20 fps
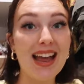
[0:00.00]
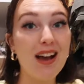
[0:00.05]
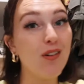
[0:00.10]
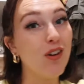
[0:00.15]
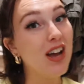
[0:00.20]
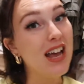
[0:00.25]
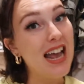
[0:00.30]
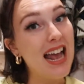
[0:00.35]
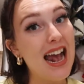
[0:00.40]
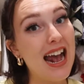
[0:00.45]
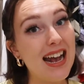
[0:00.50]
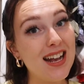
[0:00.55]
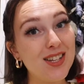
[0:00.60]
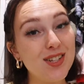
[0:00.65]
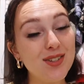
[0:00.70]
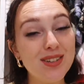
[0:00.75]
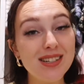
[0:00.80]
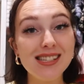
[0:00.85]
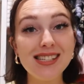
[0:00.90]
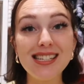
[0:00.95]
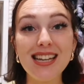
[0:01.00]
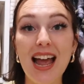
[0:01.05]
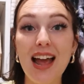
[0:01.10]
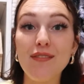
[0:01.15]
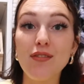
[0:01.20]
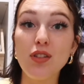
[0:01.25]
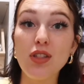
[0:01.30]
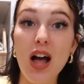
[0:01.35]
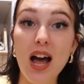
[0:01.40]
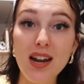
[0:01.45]
now as you can see, I
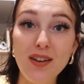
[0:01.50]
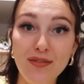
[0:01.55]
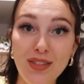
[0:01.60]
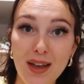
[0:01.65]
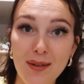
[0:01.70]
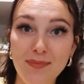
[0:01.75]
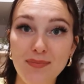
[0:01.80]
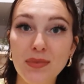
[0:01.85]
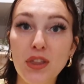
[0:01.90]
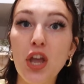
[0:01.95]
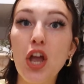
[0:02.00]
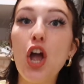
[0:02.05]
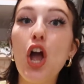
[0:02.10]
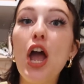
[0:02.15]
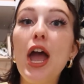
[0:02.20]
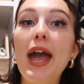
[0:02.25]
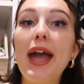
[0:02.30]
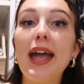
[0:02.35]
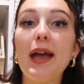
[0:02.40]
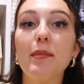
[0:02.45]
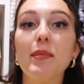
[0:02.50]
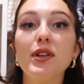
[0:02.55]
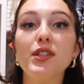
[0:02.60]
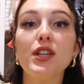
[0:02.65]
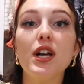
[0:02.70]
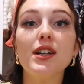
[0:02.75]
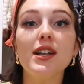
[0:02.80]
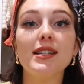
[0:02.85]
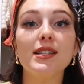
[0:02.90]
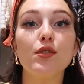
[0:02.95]
have a lot of them.
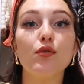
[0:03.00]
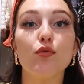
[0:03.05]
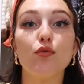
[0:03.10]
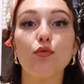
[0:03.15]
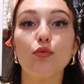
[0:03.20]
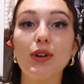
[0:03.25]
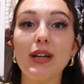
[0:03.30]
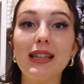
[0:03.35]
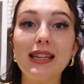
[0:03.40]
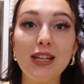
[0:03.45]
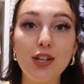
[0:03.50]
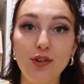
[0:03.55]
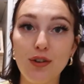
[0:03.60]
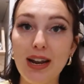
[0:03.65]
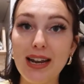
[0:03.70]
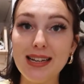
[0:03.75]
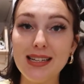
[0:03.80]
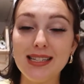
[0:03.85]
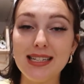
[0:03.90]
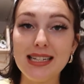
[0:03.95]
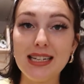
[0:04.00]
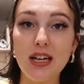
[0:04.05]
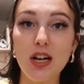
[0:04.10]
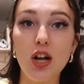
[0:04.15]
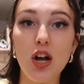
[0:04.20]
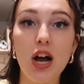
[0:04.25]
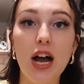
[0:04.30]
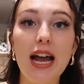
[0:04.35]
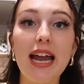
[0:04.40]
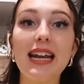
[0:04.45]
Amazon does a really great
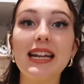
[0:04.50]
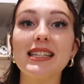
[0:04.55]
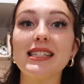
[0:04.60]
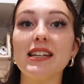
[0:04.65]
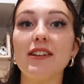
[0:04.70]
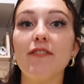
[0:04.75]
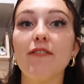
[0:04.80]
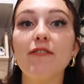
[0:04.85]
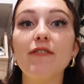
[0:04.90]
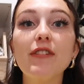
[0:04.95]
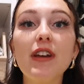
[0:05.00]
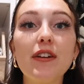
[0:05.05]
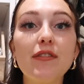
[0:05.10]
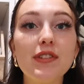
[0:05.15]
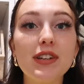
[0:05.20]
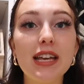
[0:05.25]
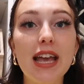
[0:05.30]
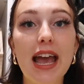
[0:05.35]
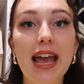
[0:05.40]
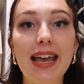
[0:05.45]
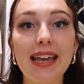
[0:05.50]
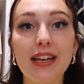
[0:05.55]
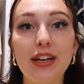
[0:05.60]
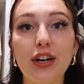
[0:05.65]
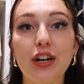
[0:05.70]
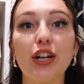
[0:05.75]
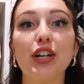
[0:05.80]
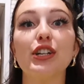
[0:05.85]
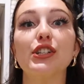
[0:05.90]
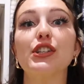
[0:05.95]
deal, and it's like 50
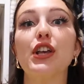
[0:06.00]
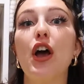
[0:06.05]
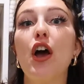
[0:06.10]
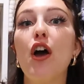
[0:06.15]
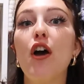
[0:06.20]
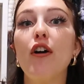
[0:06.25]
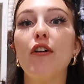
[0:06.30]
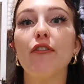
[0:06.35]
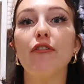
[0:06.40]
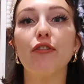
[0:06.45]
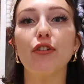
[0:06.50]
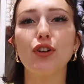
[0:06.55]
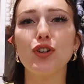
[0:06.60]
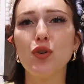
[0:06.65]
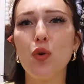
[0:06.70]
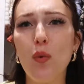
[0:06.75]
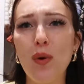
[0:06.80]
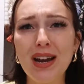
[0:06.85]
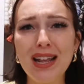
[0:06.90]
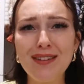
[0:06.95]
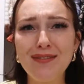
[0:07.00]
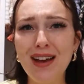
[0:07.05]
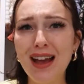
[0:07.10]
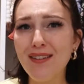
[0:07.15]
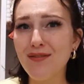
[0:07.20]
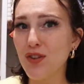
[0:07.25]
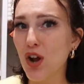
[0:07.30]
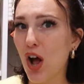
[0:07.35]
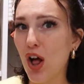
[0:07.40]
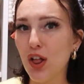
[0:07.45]
hangers for
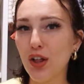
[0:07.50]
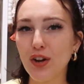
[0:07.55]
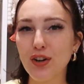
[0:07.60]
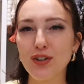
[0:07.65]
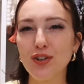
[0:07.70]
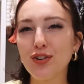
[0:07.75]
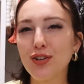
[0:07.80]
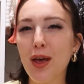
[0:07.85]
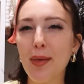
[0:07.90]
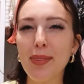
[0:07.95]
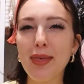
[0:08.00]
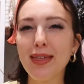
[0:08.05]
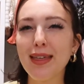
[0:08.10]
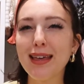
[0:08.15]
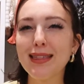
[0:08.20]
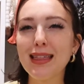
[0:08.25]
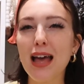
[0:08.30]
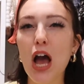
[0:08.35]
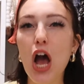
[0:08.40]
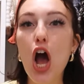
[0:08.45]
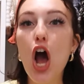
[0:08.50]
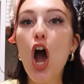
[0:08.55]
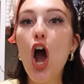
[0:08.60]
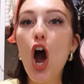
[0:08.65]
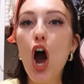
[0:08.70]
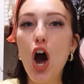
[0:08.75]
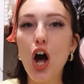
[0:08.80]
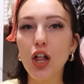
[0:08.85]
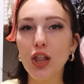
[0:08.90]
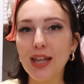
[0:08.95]
$25 or something like that.
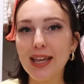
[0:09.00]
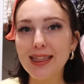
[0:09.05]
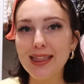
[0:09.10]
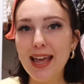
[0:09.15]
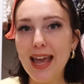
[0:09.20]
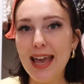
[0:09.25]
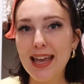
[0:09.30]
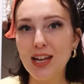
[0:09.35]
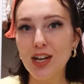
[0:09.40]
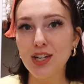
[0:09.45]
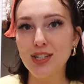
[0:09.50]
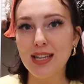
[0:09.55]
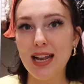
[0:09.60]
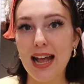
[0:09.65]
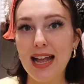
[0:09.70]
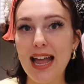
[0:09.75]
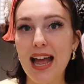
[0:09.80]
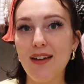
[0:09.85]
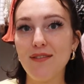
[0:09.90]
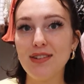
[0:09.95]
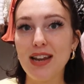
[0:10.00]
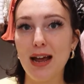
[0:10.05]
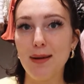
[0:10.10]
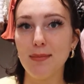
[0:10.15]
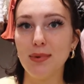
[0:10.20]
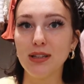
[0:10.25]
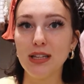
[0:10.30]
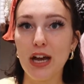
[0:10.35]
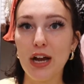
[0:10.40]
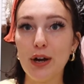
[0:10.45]
I'll link the hangers that I have
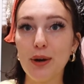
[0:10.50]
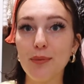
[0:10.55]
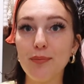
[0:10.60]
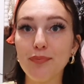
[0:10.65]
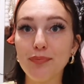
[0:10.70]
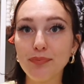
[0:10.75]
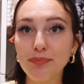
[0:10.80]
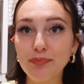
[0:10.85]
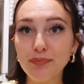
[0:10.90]
down below.